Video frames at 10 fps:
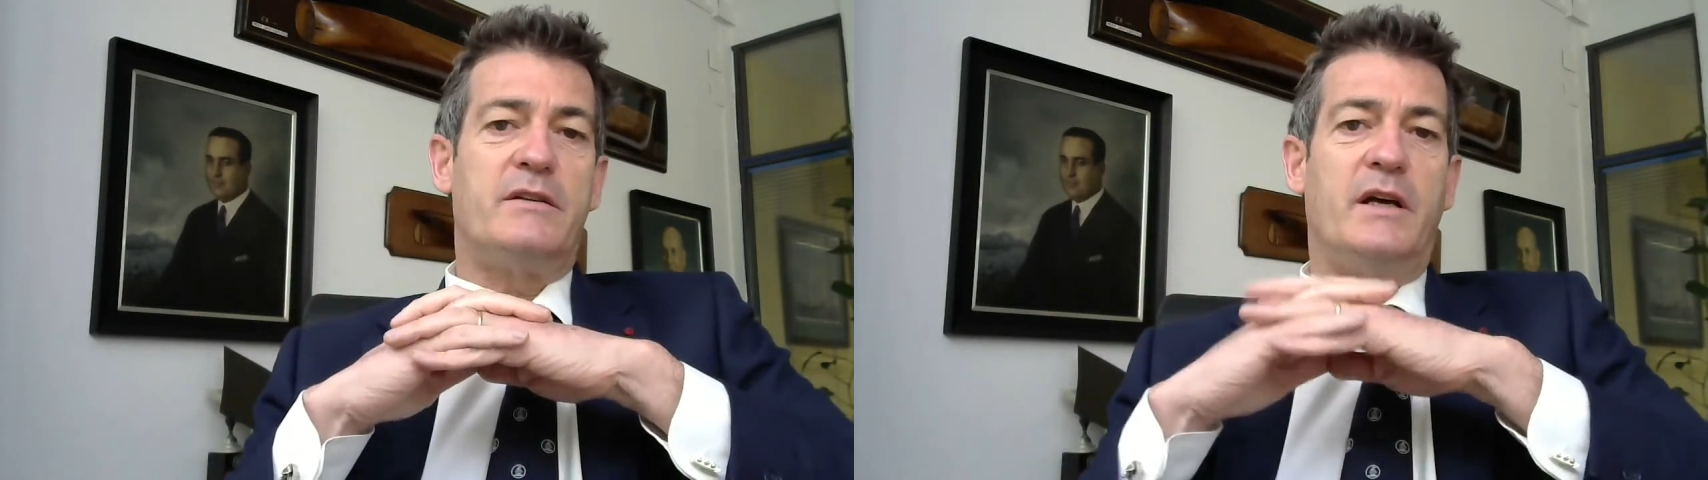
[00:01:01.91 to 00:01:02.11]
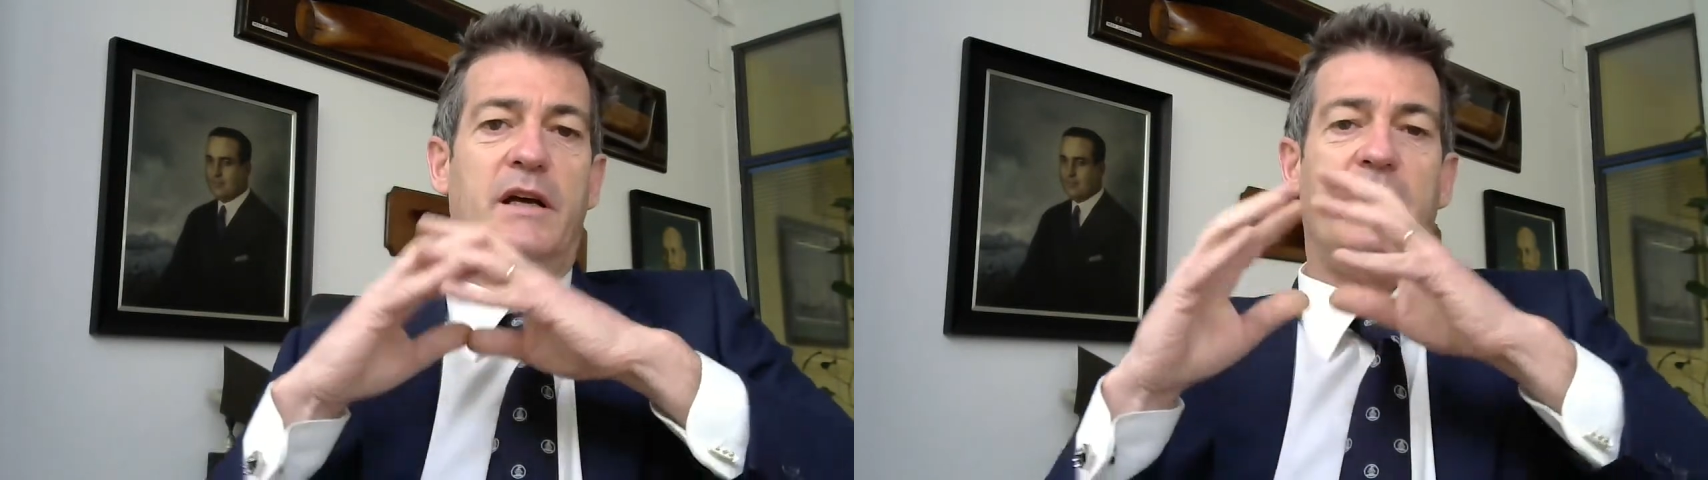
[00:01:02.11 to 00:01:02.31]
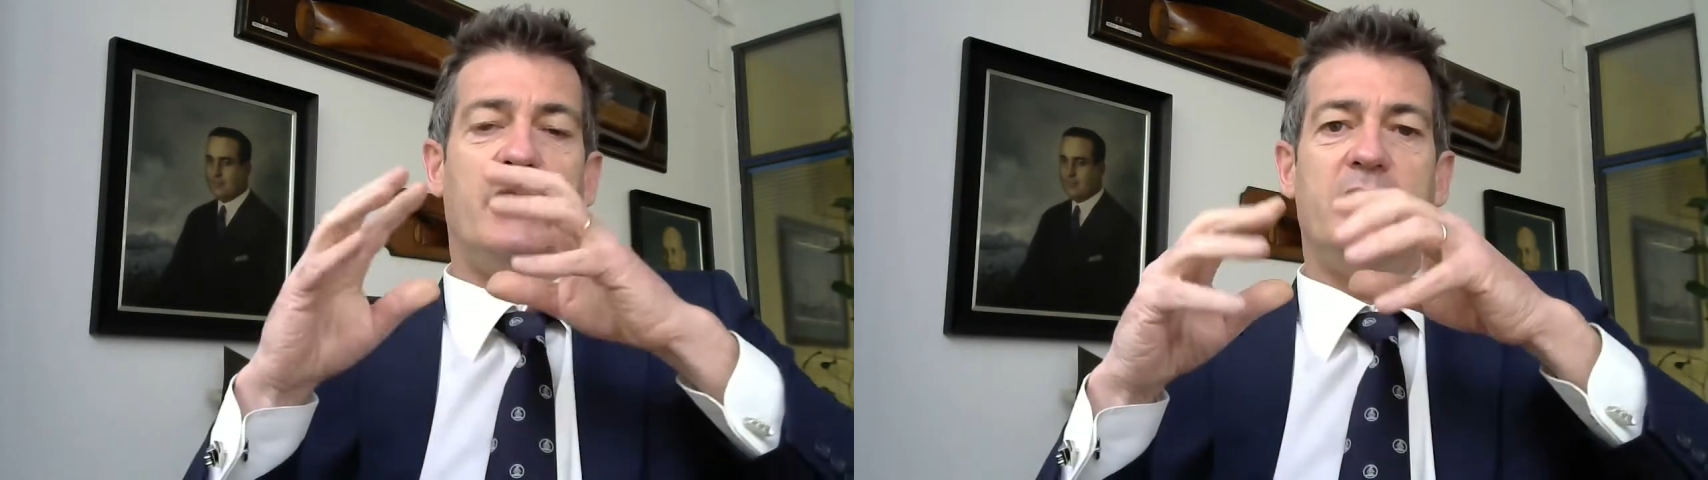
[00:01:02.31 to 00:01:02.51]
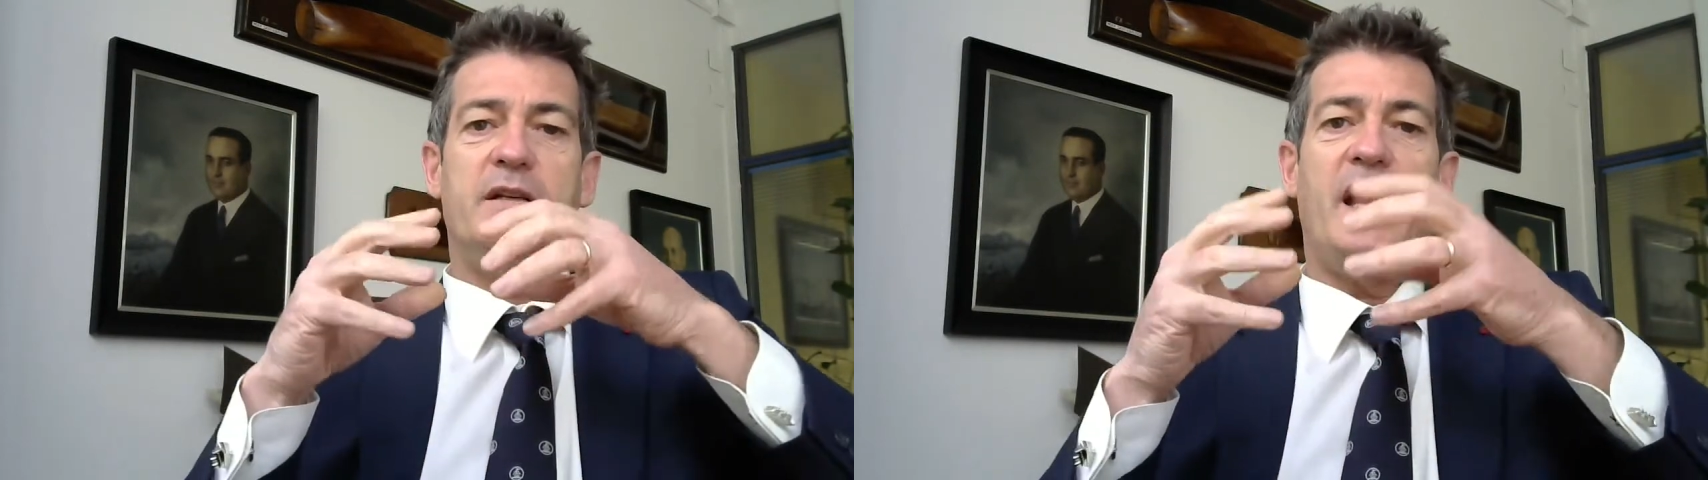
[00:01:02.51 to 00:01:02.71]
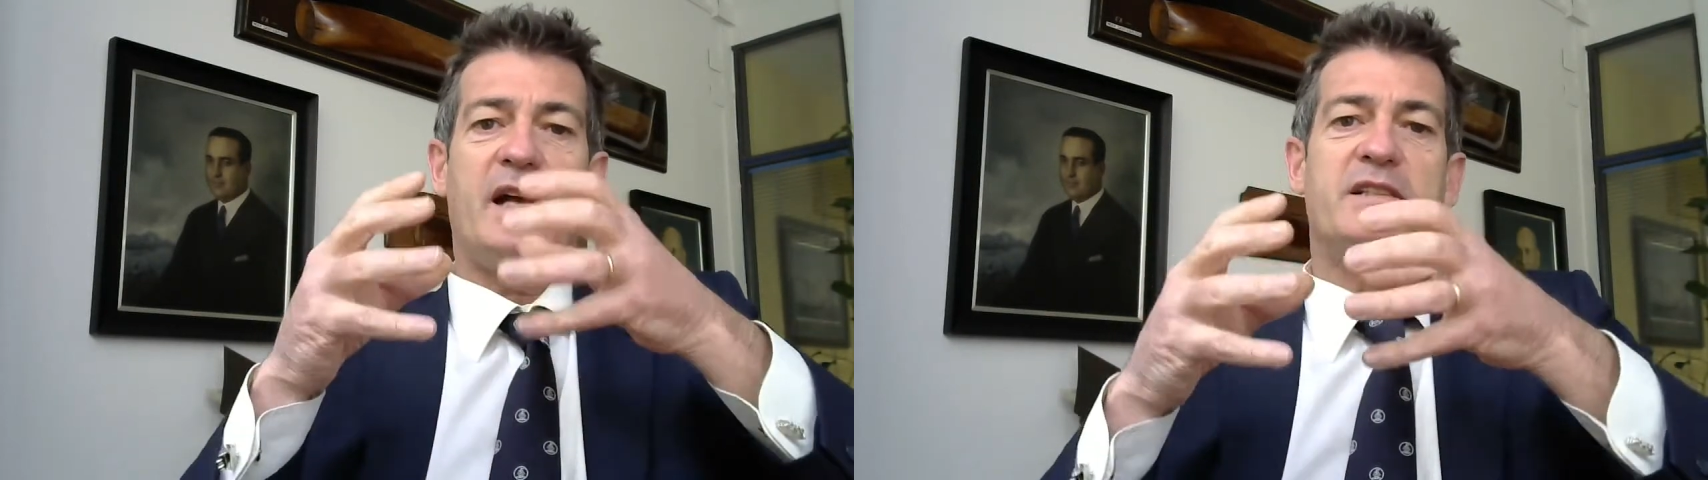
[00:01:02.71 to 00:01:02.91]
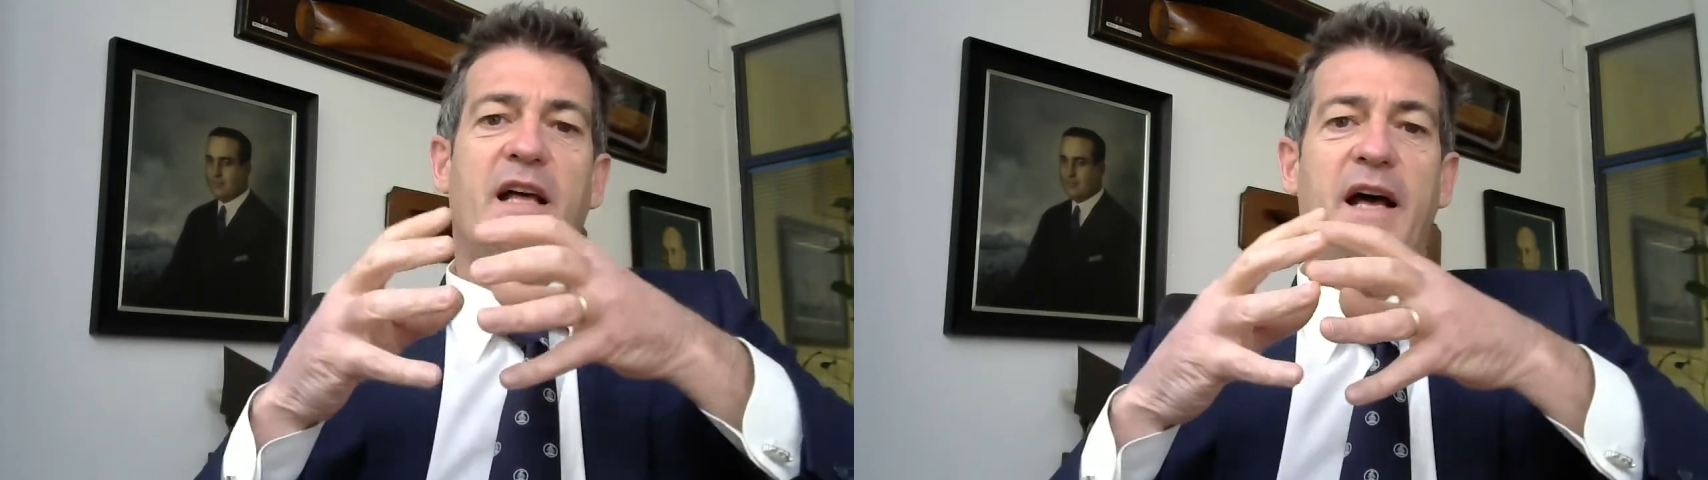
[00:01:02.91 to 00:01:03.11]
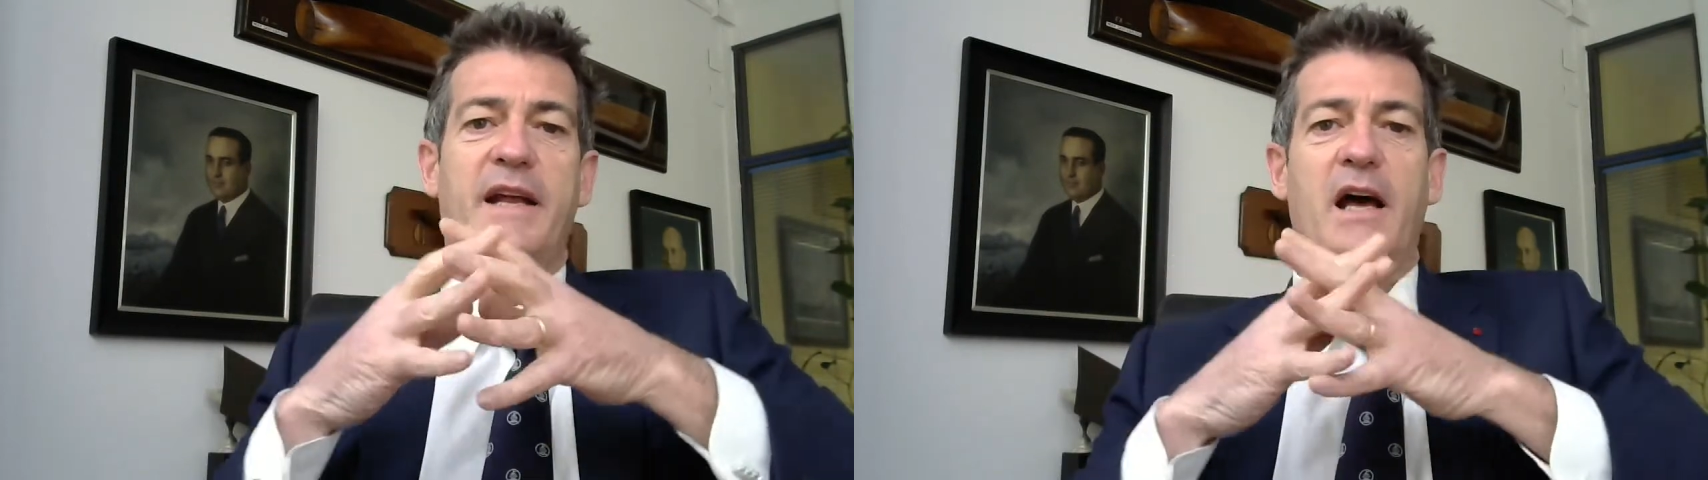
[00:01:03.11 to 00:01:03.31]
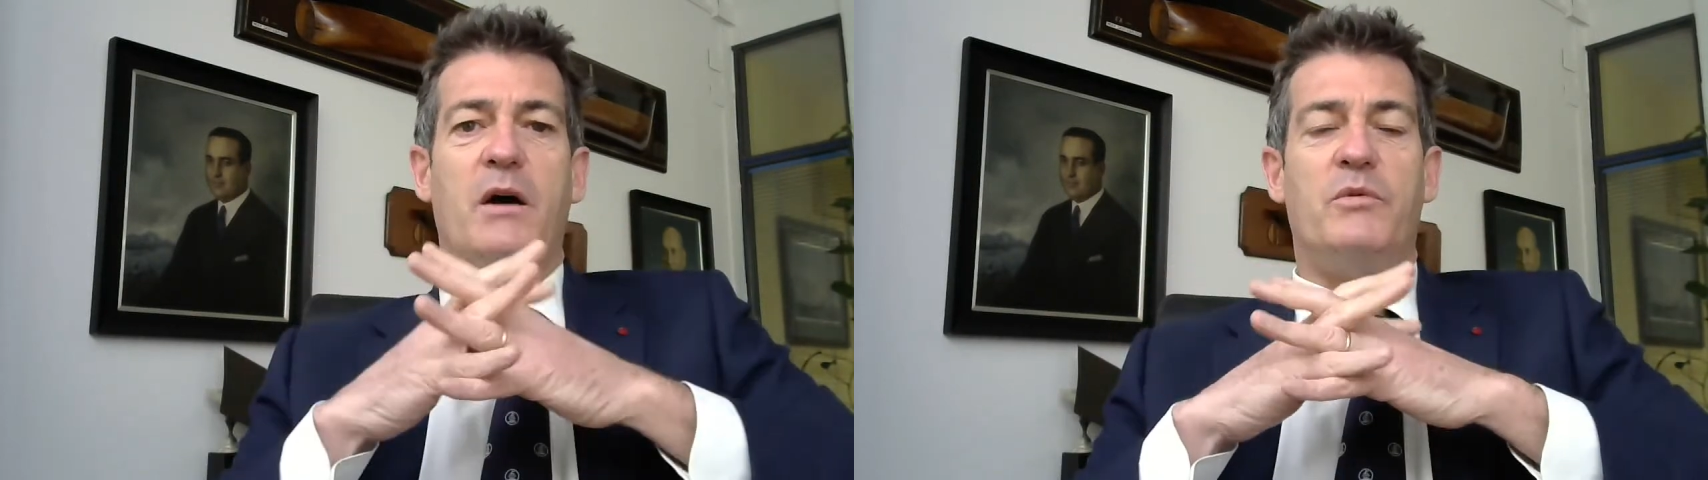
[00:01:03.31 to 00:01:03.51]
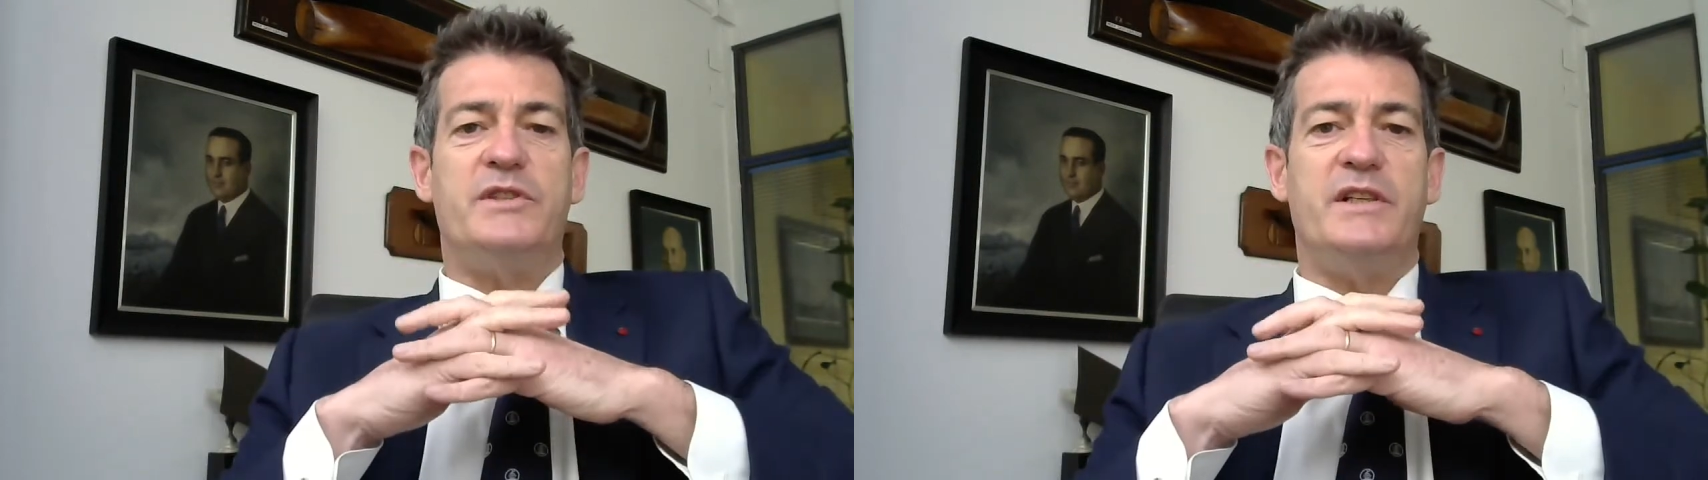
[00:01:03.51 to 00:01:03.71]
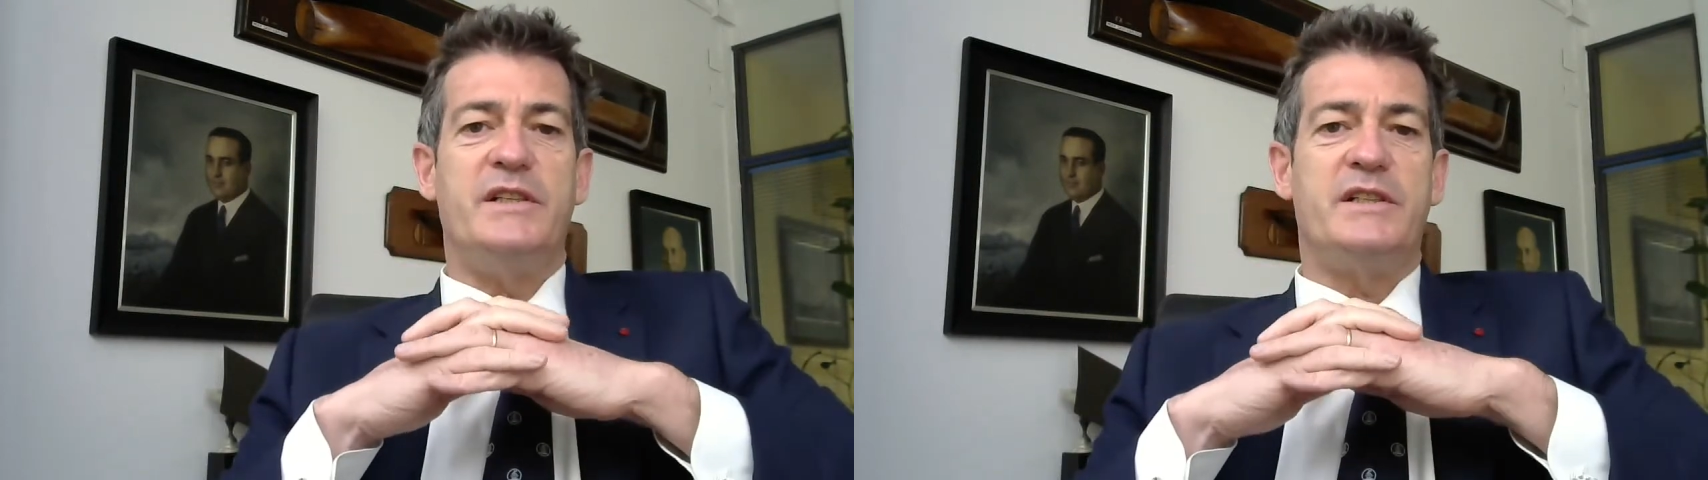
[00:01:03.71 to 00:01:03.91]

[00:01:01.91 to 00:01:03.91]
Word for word: uh, next area, which is